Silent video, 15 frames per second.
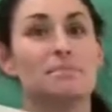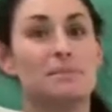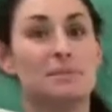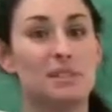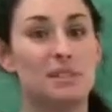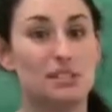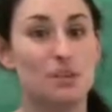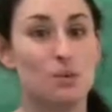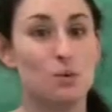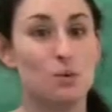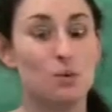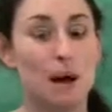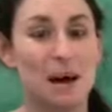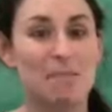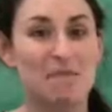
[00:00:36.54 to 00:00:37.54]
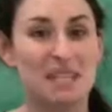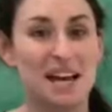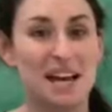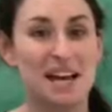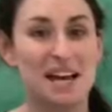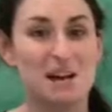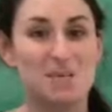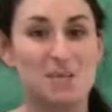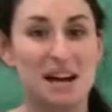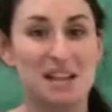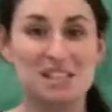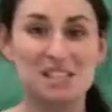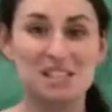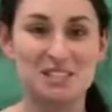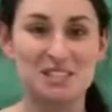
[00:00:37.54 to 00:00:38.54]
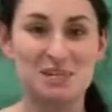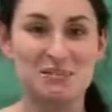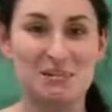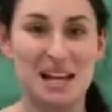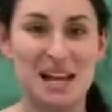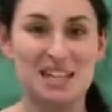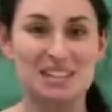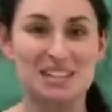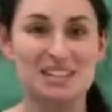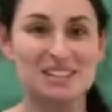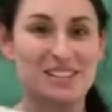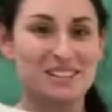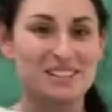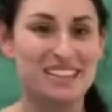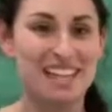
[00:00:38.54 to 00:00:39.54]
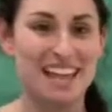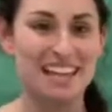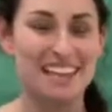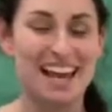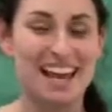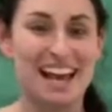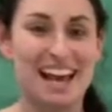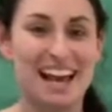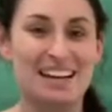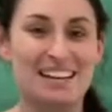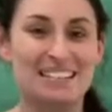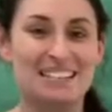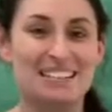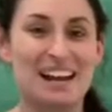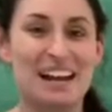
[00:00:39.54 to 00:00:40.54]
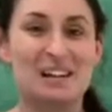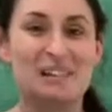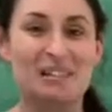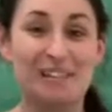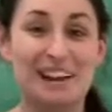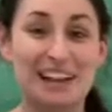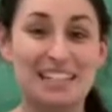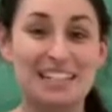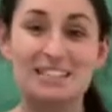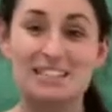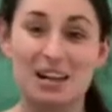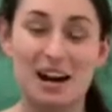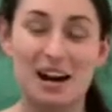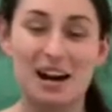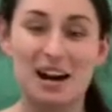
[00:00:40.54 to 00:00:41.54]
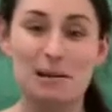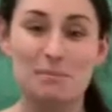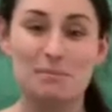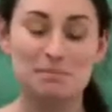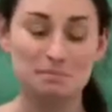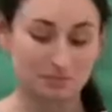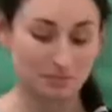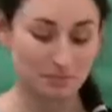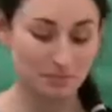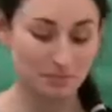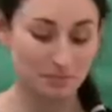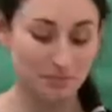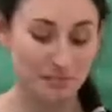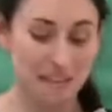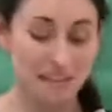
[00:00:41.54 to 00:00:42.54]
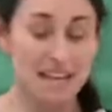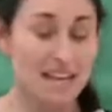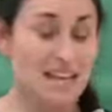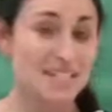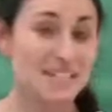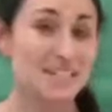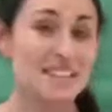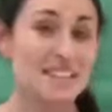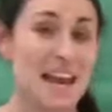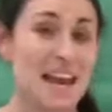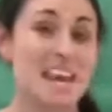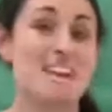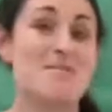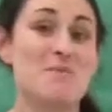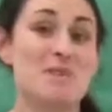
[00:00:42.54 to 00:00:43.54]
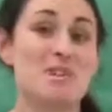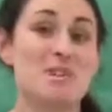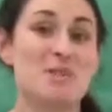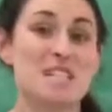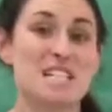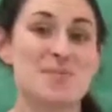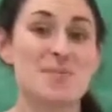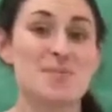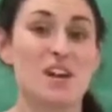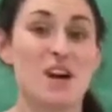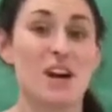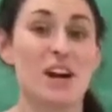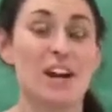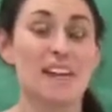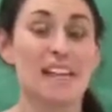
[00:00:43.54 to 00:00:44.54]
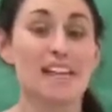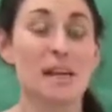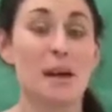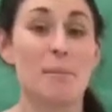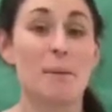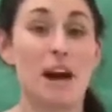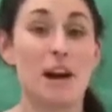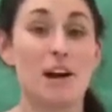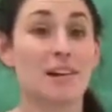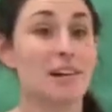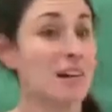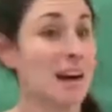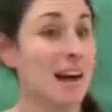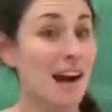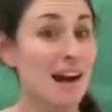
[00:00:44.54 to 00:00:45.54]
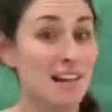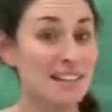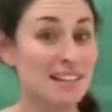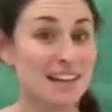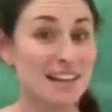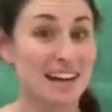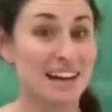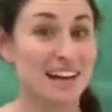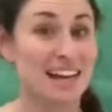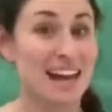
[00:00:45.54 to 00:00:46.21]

school website on my teacher page, so check that out. Great job. Today we're going to be talking about color.